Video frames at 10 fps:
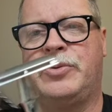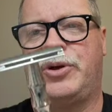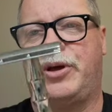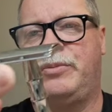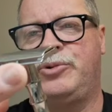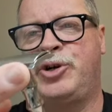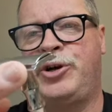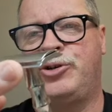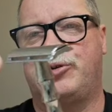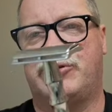The Game
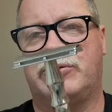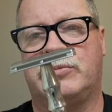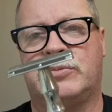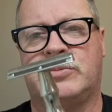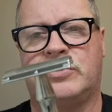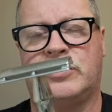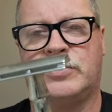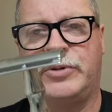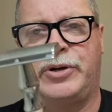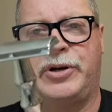Changer,
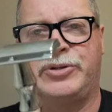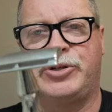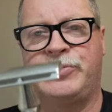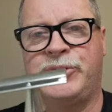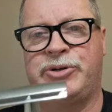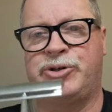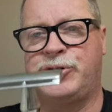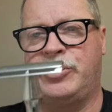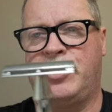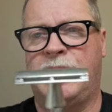not so
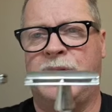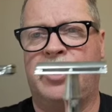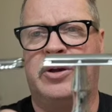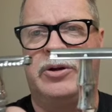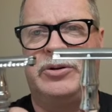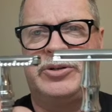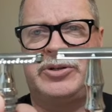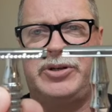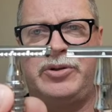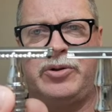much. You can
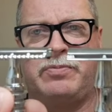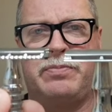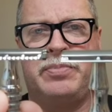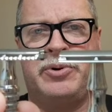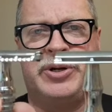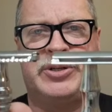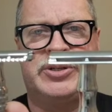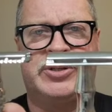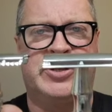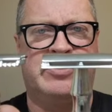see they're pretty
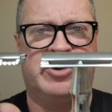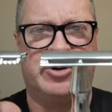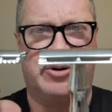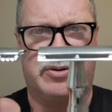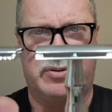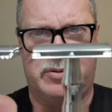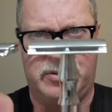similar.